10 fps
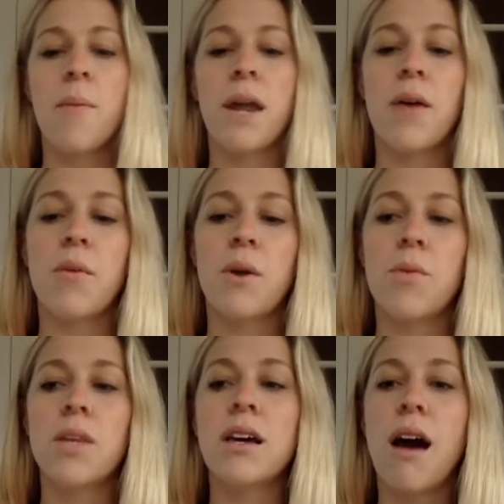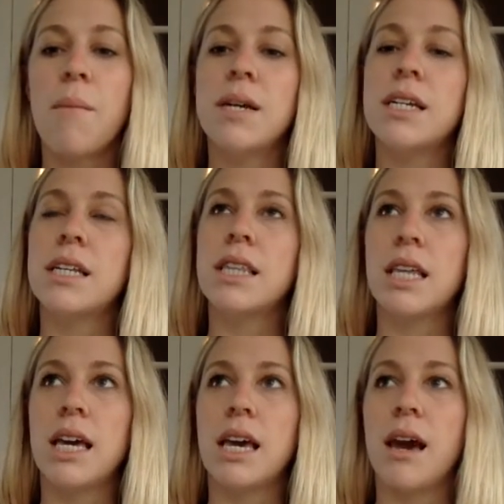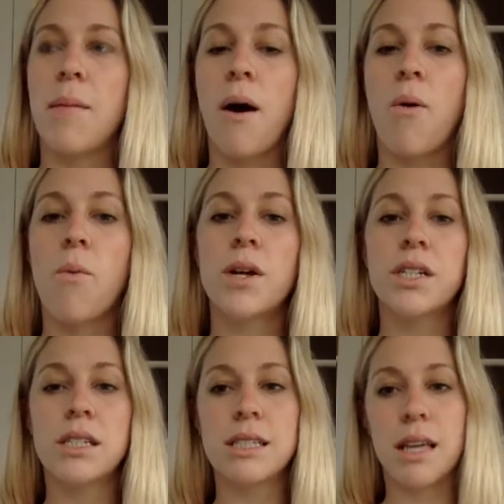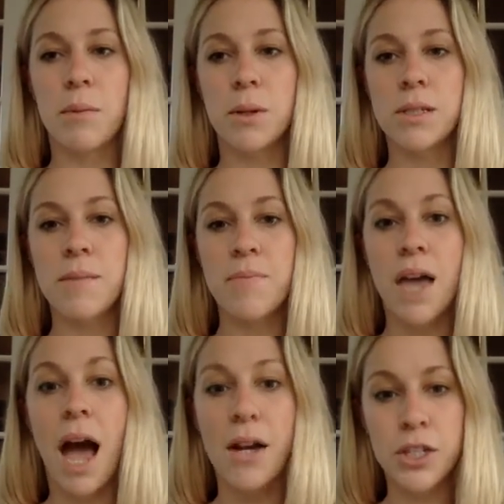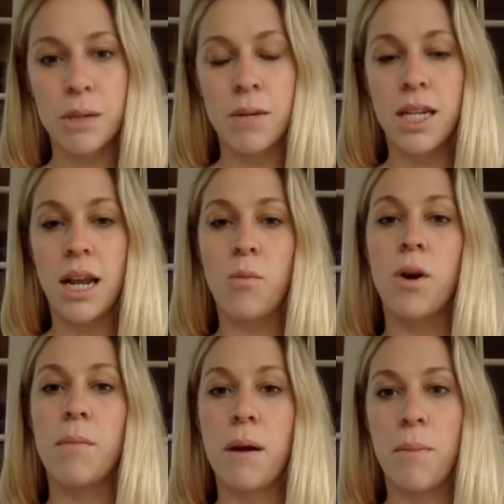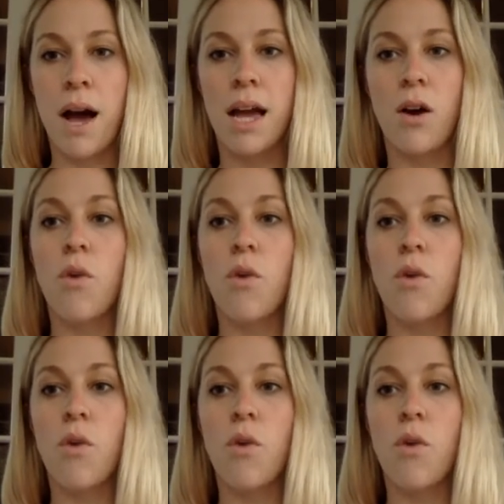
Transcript: but it really got me thinking about what do these labels actually mean and what am I buying.